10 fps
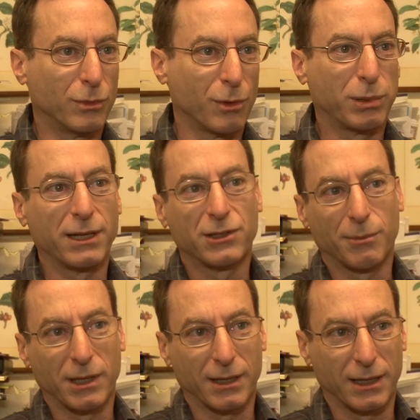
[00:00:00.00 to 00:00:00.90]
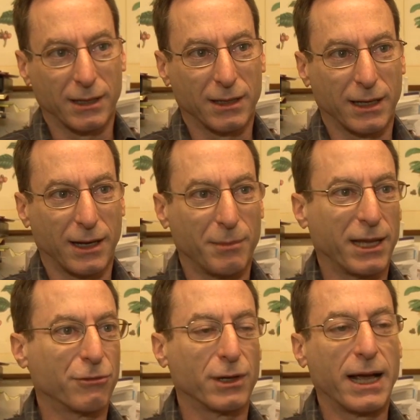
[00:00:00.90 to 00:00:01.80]
replace something that I may
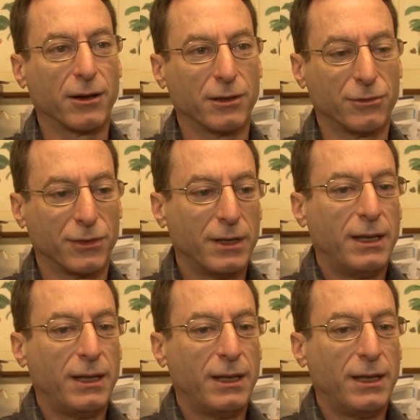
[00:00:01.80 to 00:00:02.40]
have run out of.